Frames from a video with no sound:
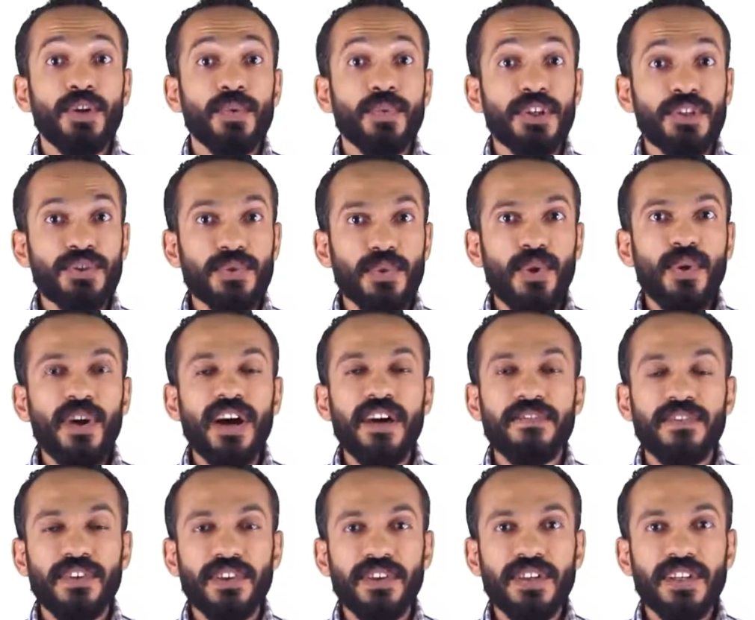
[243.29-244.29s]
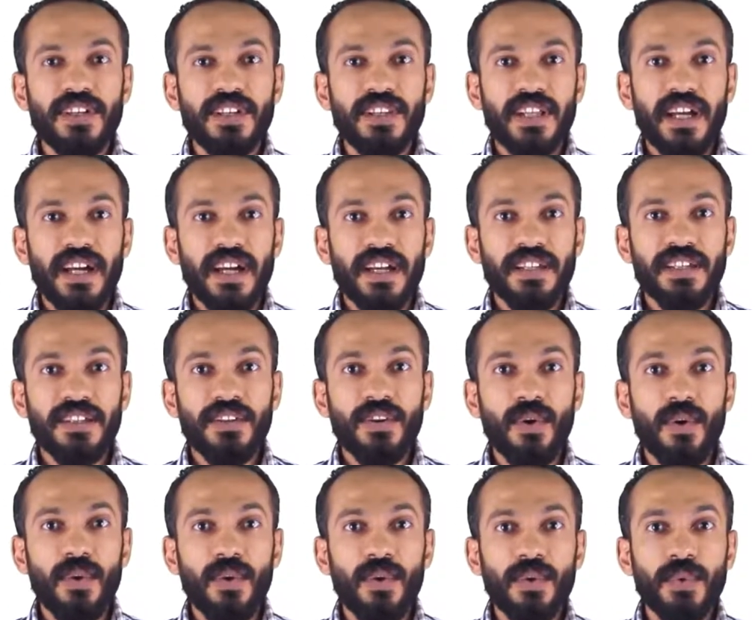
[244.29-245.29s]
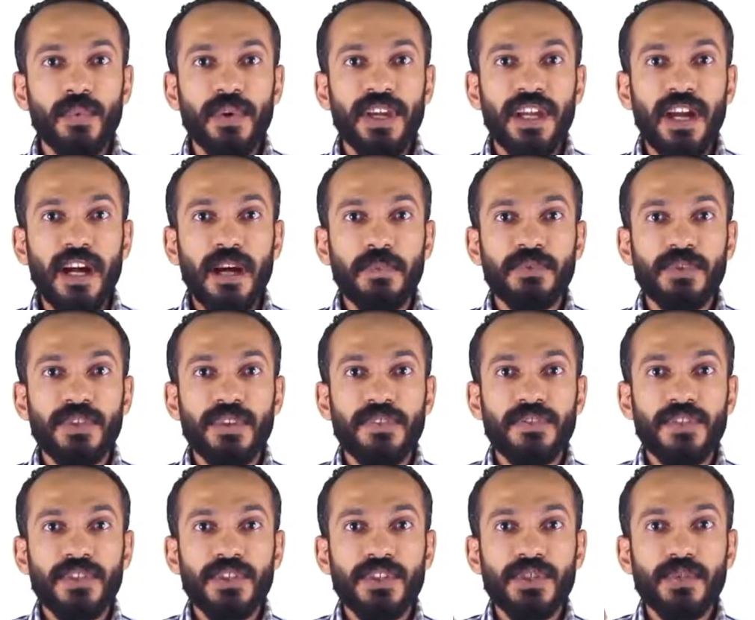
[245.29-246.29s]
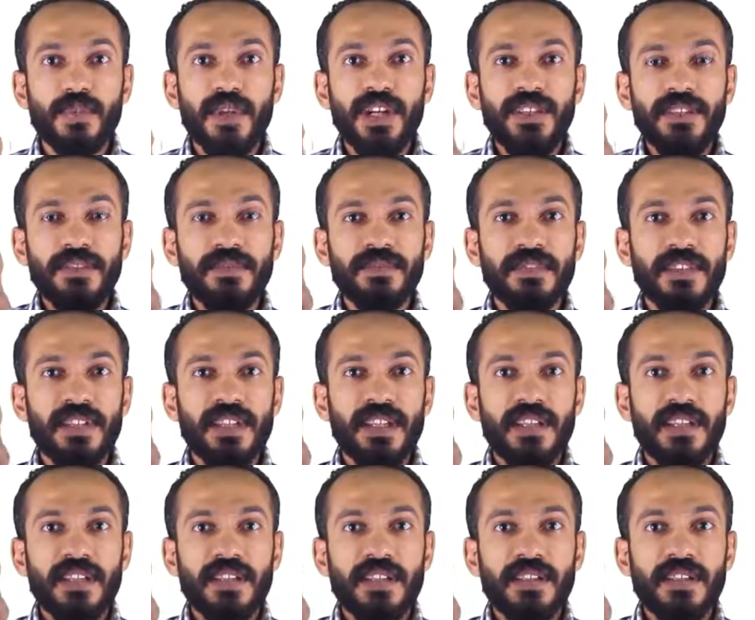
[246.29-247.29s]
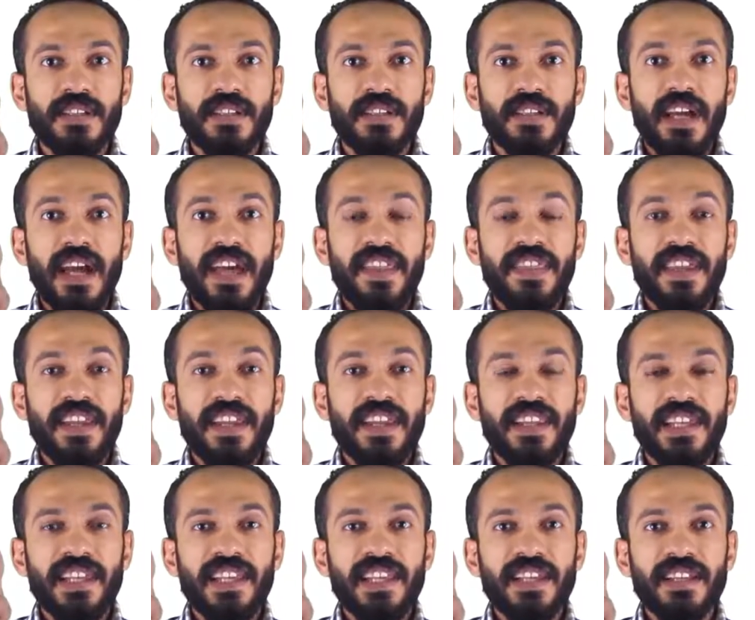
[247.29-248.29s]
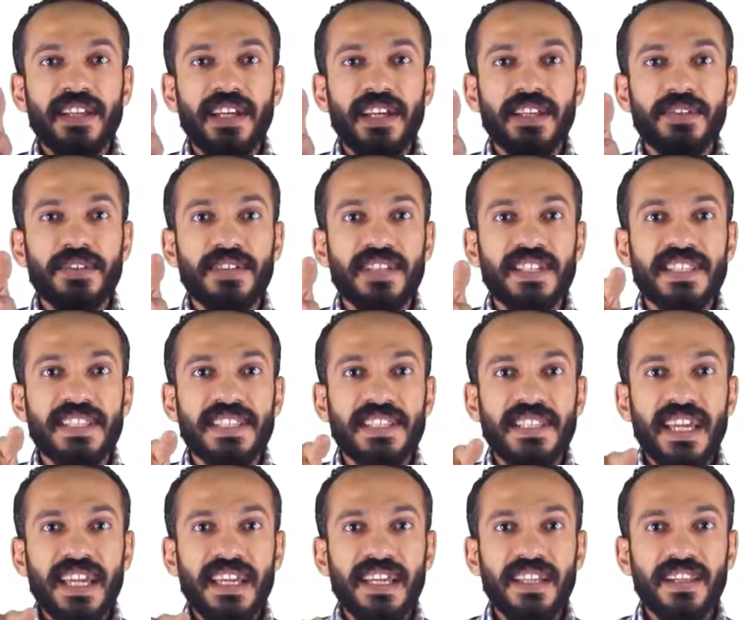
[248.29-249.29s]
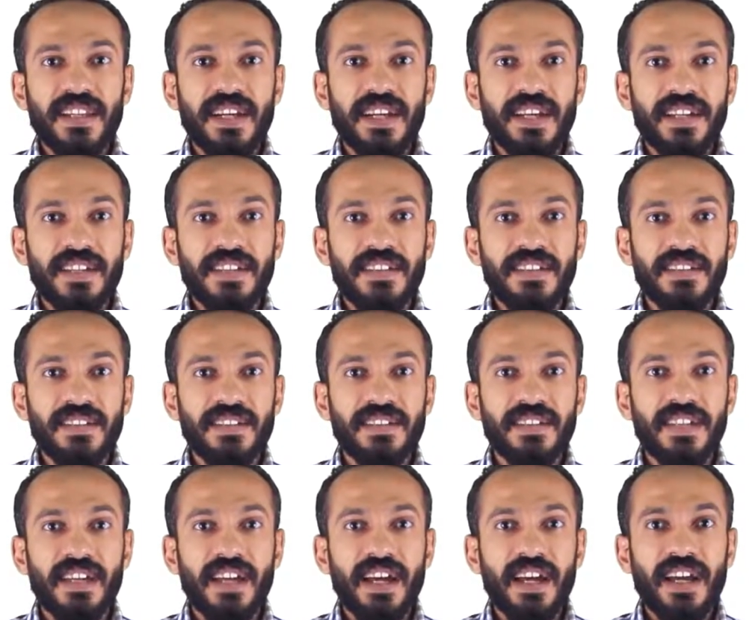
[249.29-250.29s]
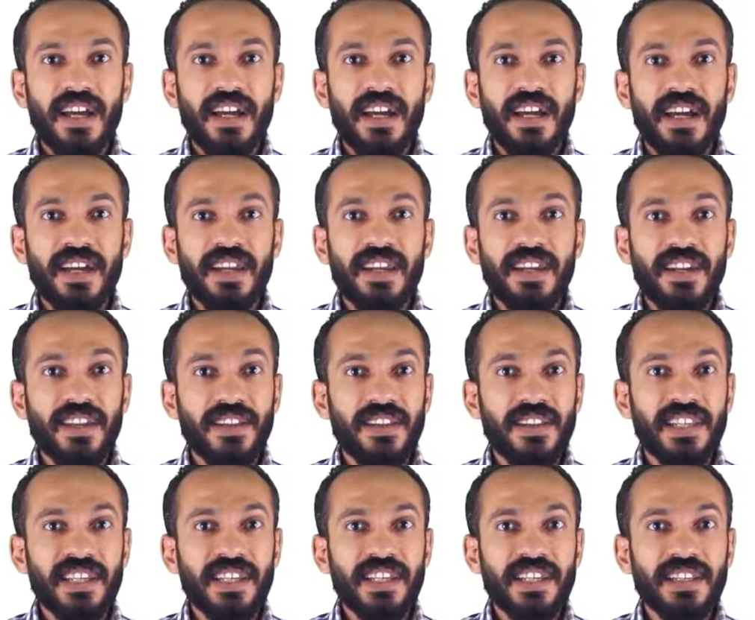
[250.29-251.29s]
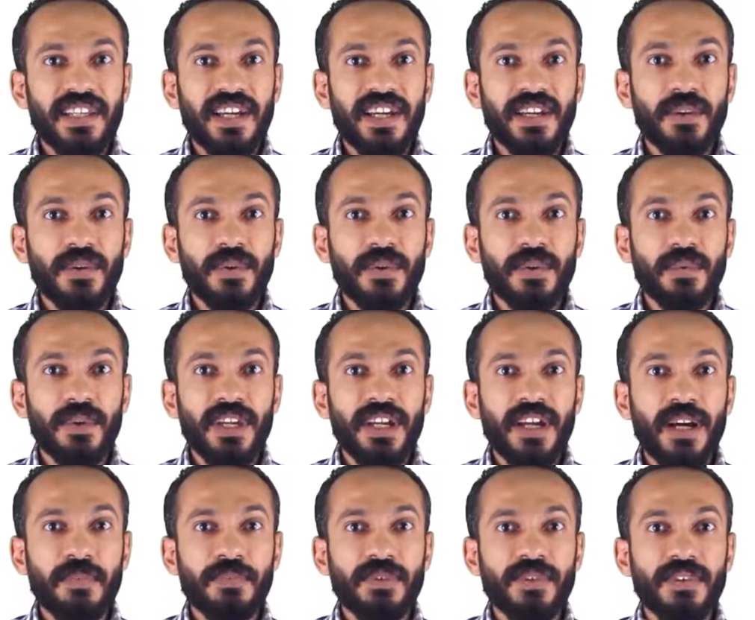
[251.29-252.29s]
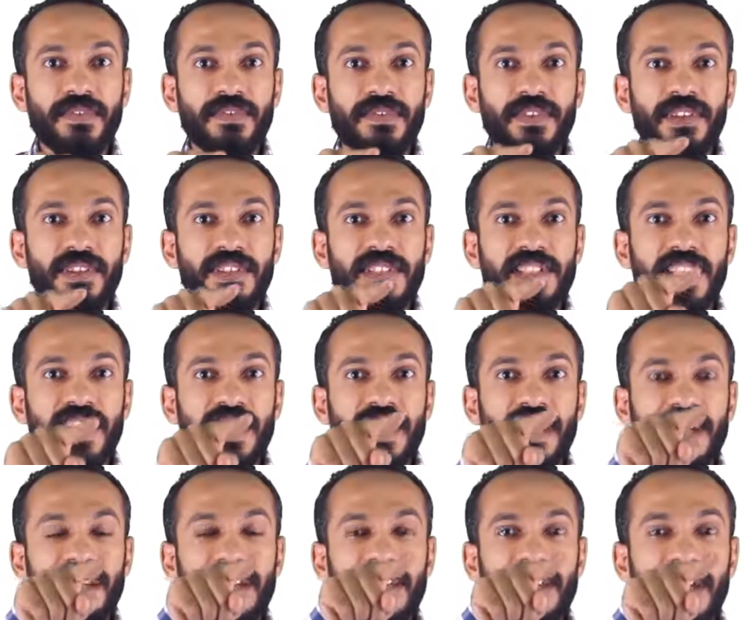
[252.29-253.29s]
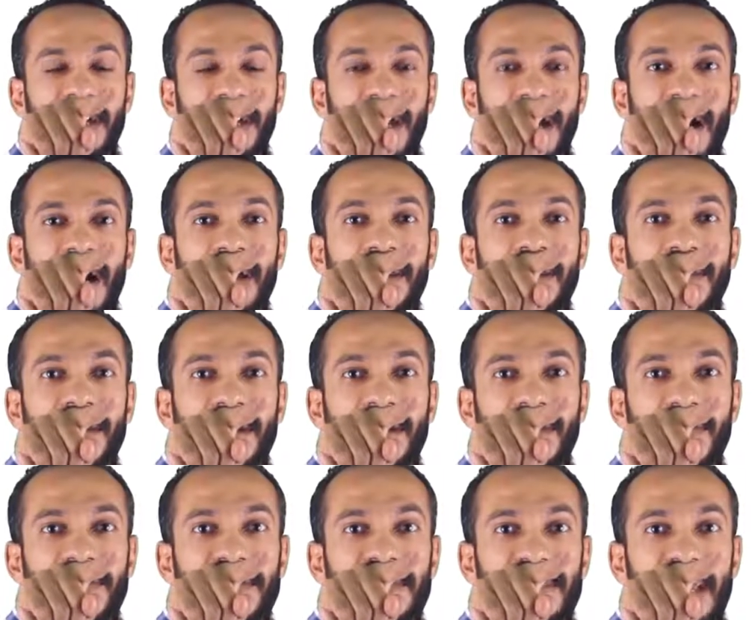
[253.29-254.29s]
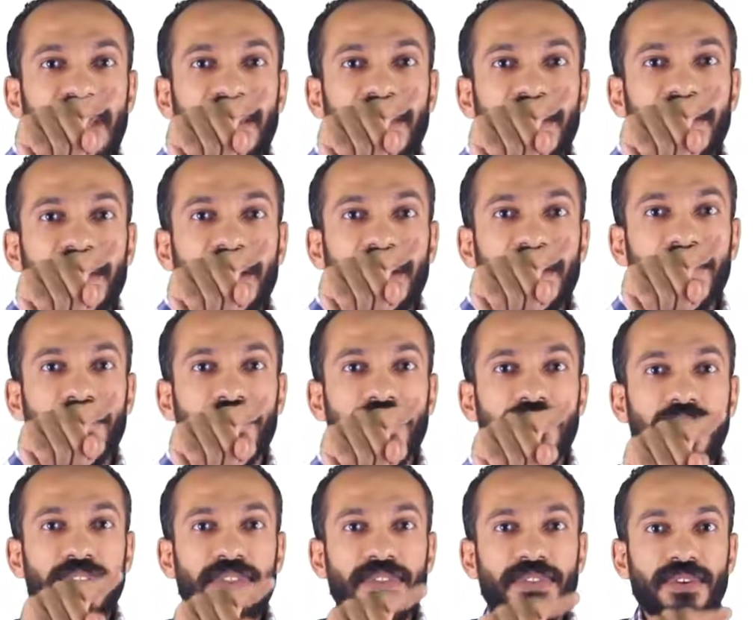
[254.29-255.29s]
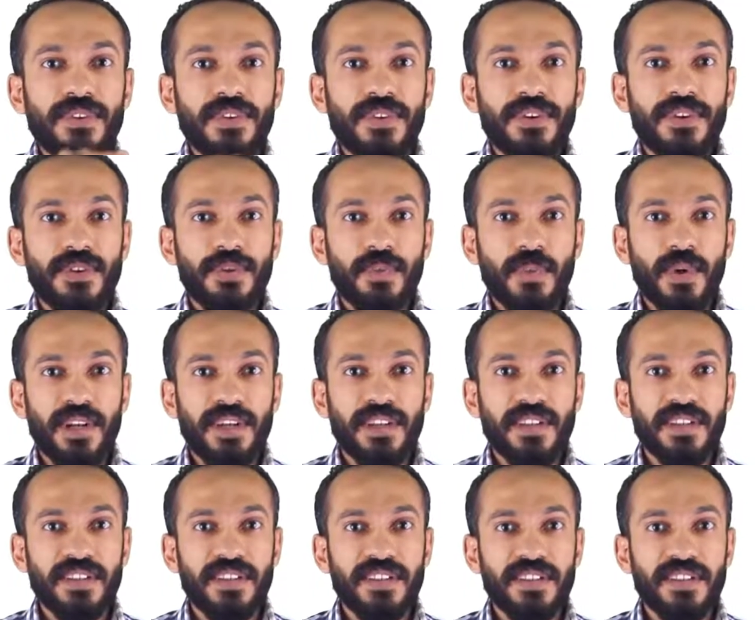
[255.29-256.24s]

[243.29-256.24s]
We draw a vertical line all the way up to the first one, and then a leading line to the second line, and another leading line all the way up to the first line, and another standing line to the third one.